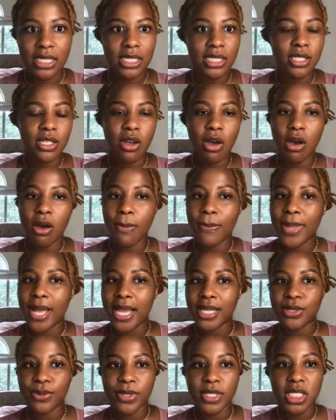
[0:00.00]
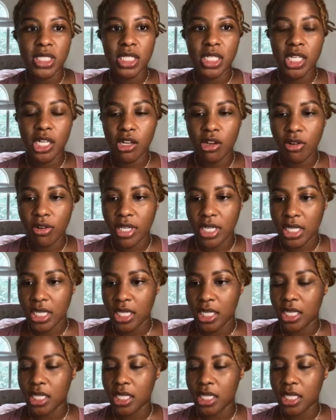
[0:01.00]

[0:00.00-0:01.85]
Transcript: it's called password security,